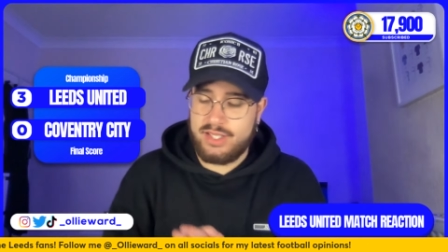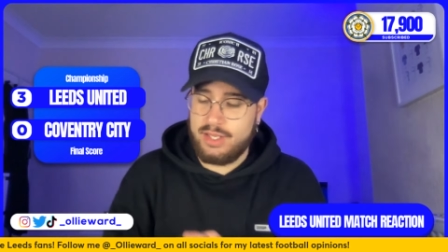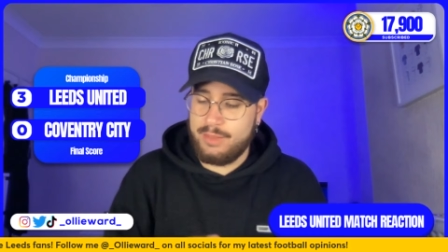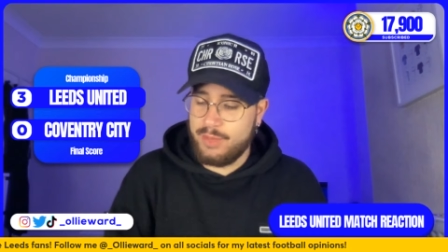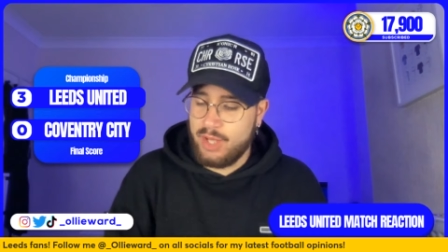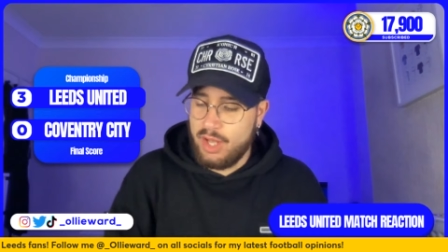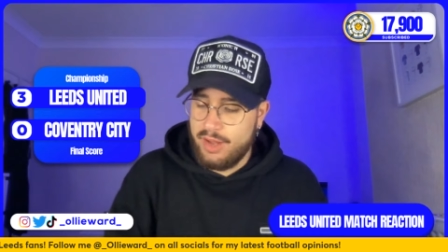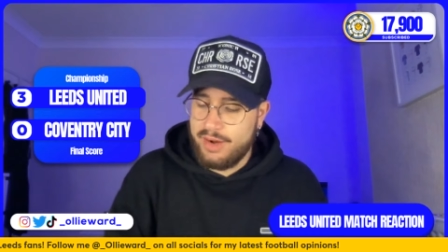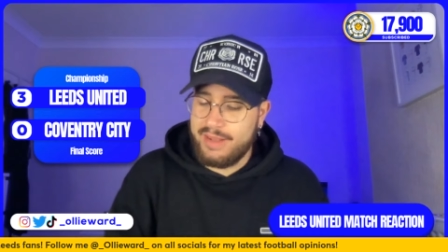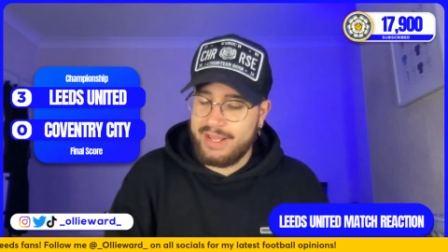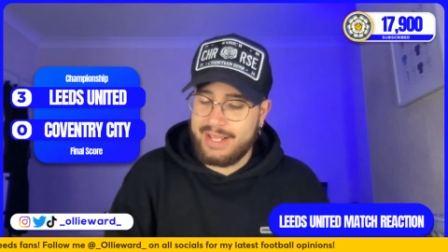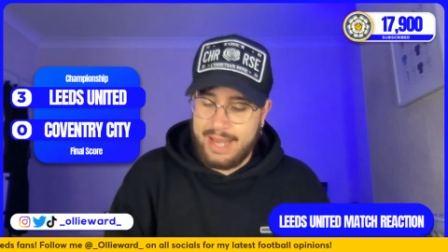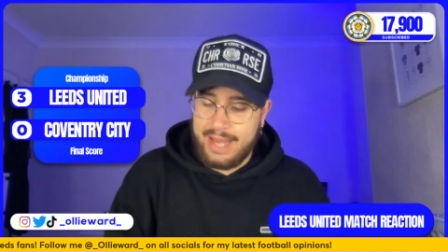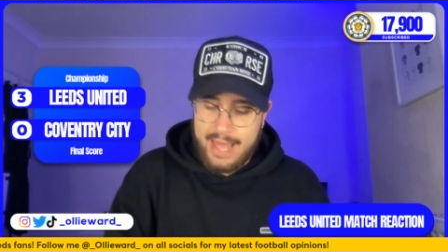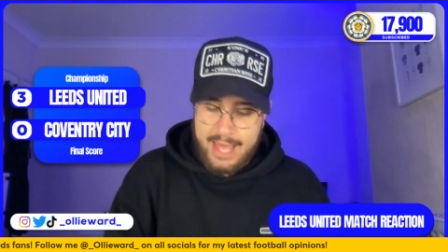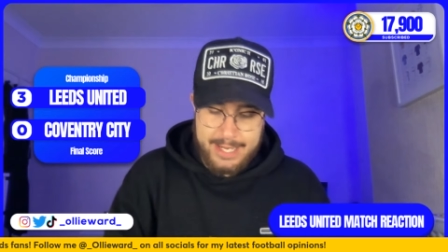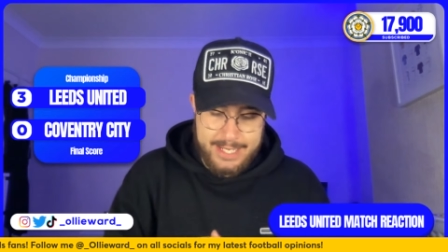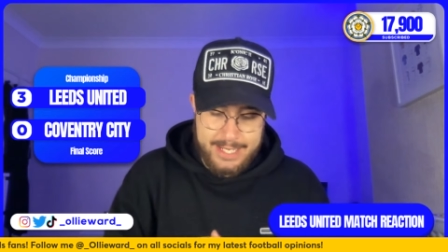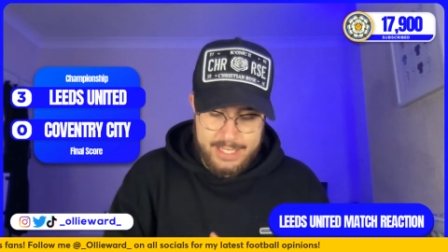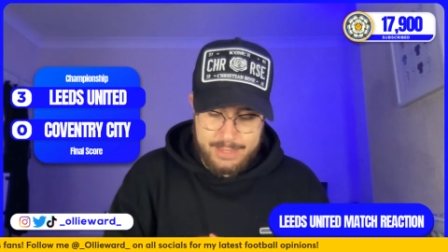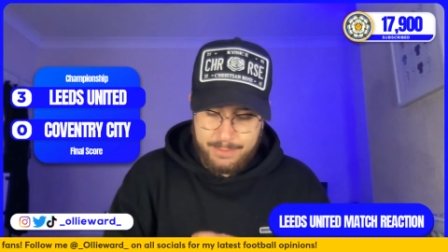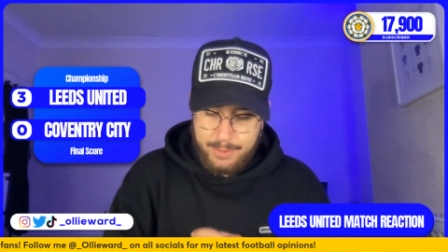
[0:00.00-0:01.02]
I'm kind of
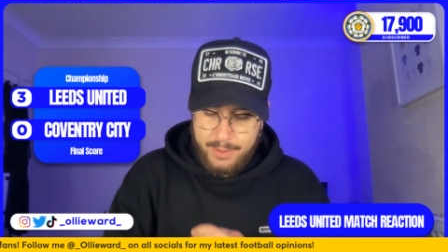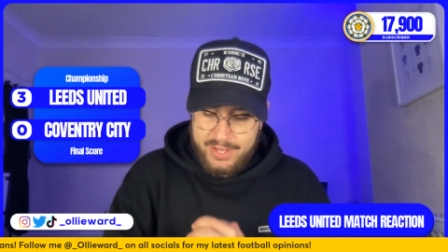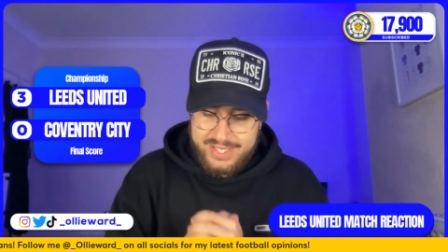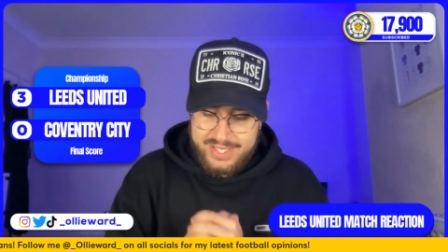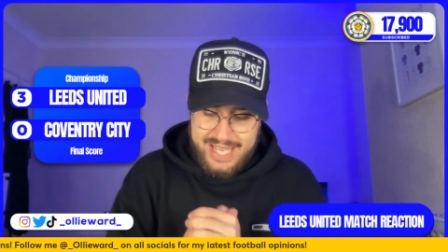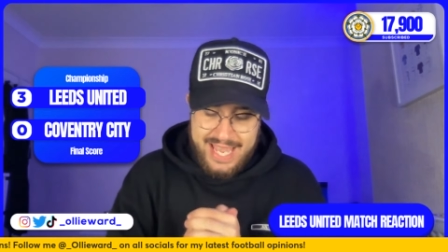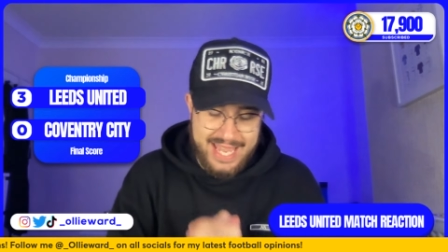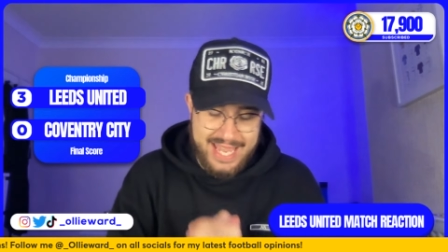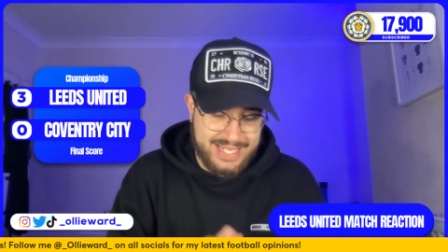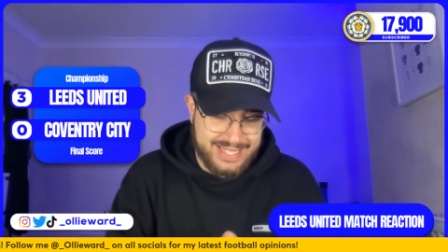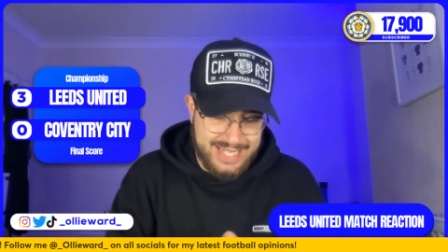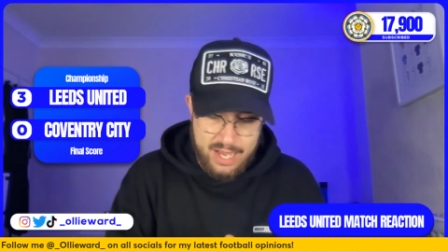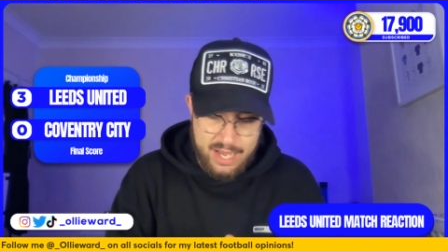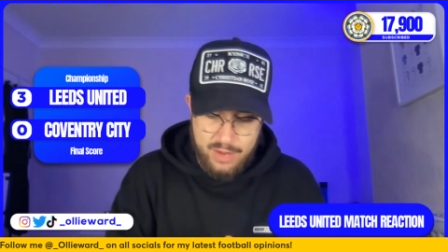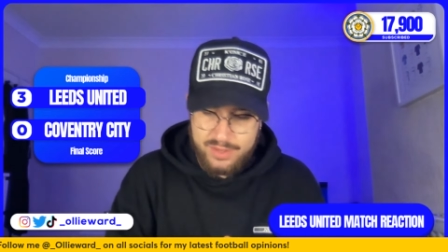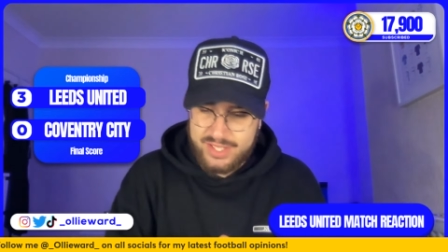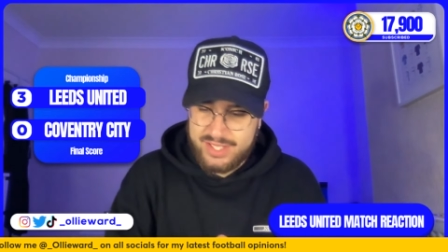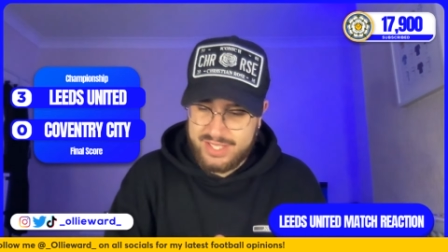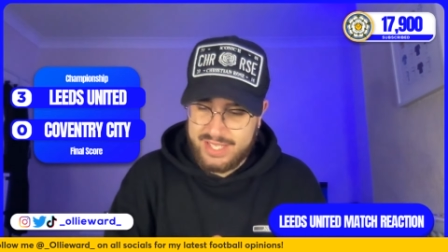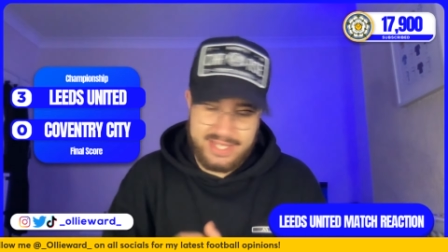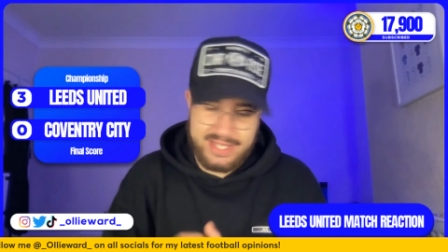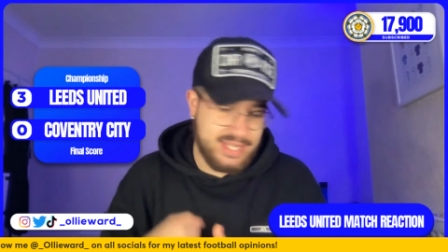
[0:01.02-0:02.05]
glad he's put his head down
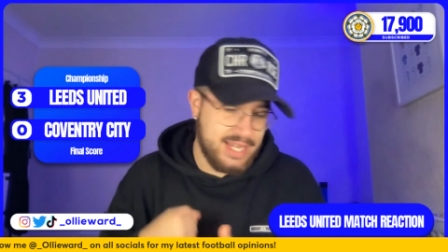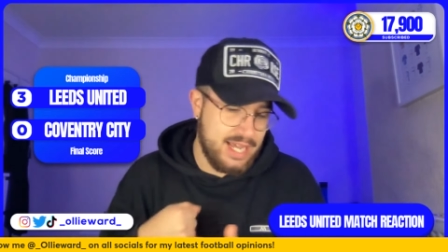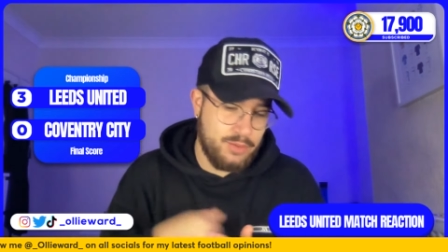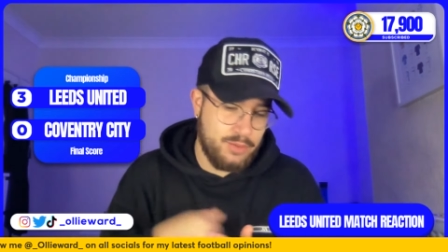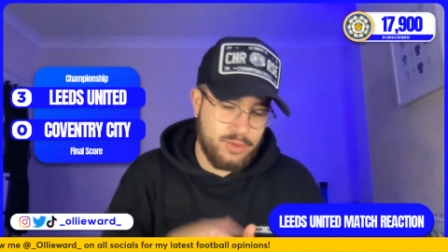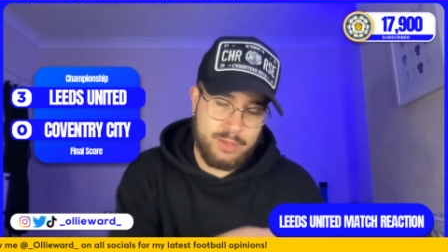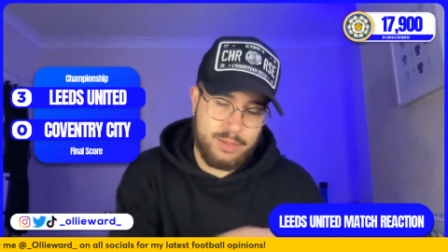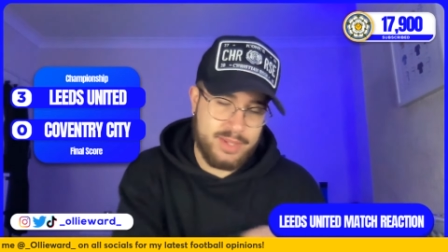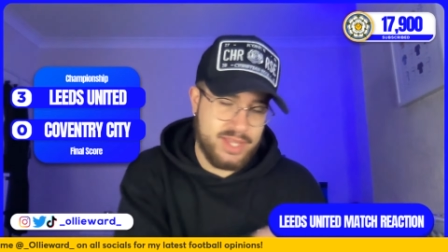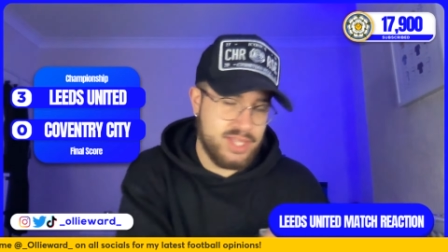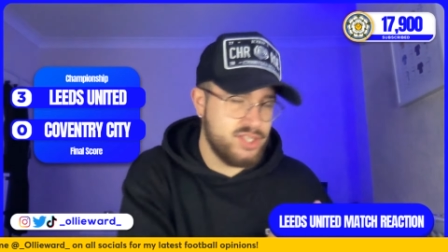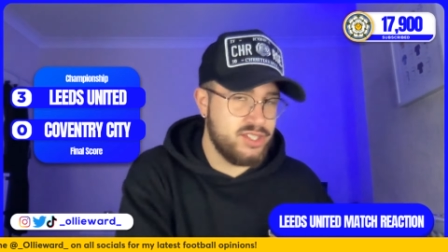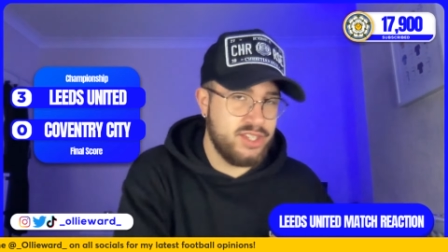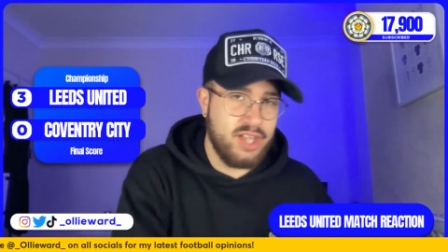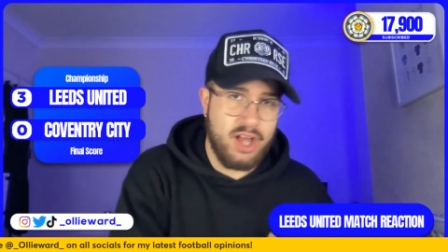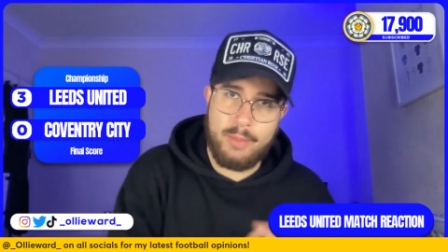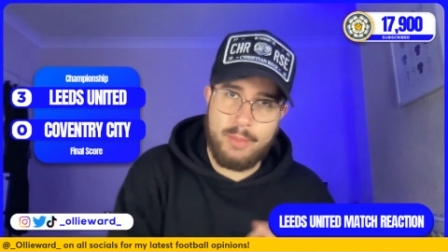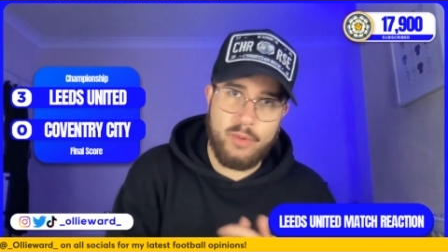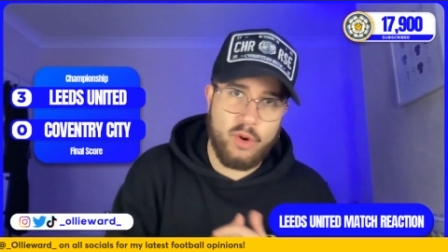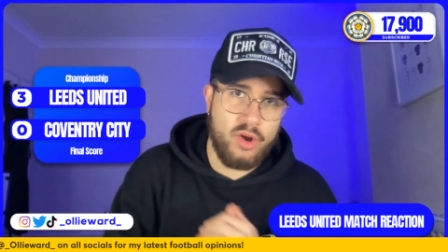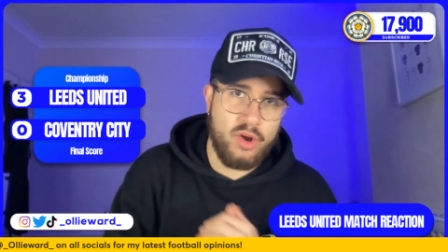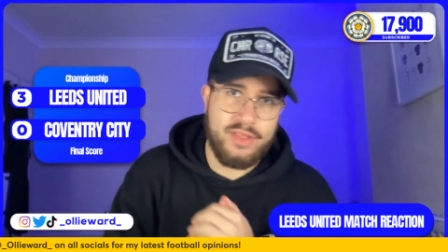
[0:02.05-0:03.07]
and said, "Yeah, I'm going to be the
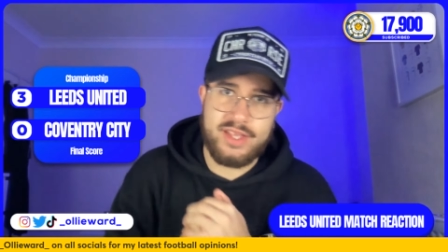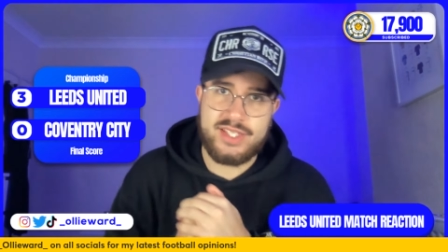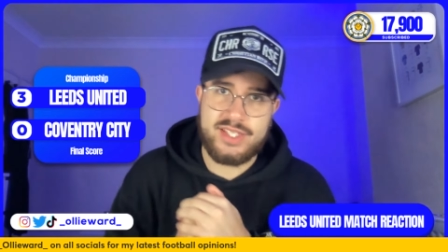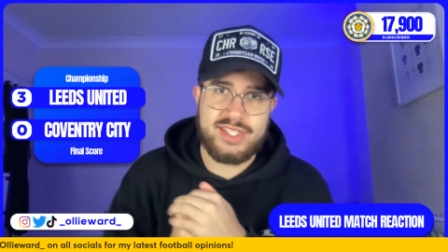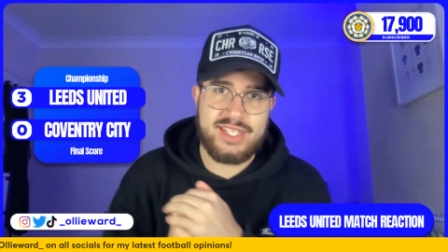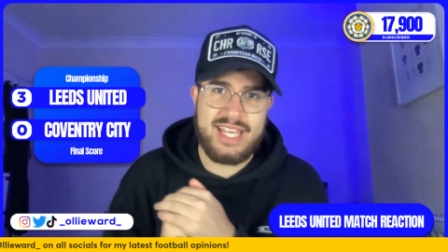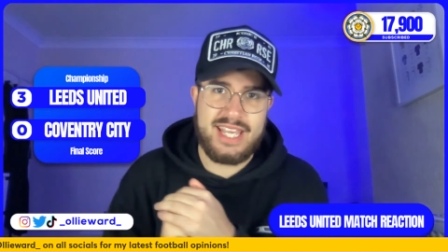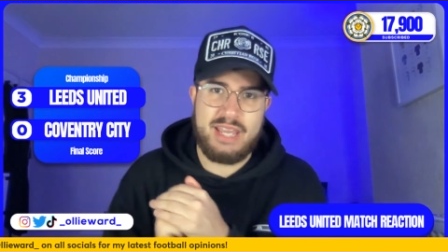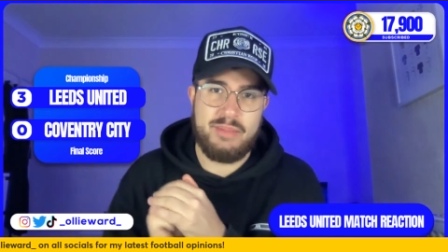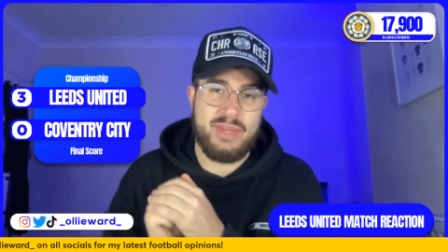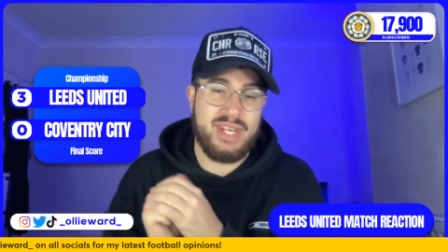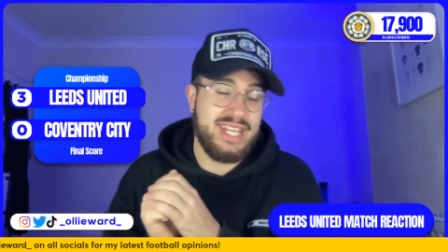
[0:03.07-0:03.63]
star boy of this team."